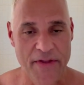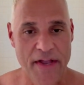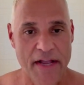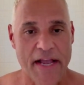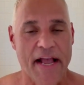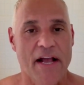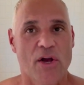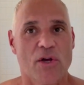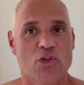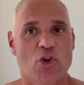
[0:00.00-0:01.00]

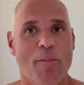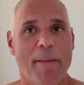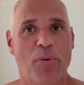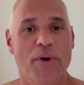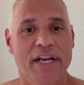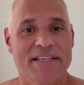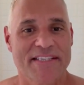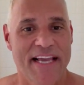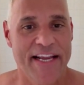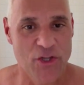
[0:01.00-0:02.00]
So my point
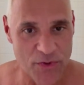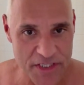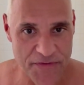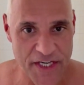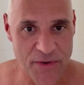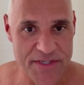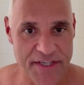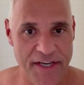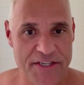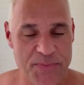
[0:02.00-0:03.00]
in doing this video is
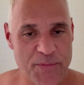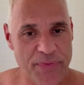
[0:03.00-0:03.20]
this.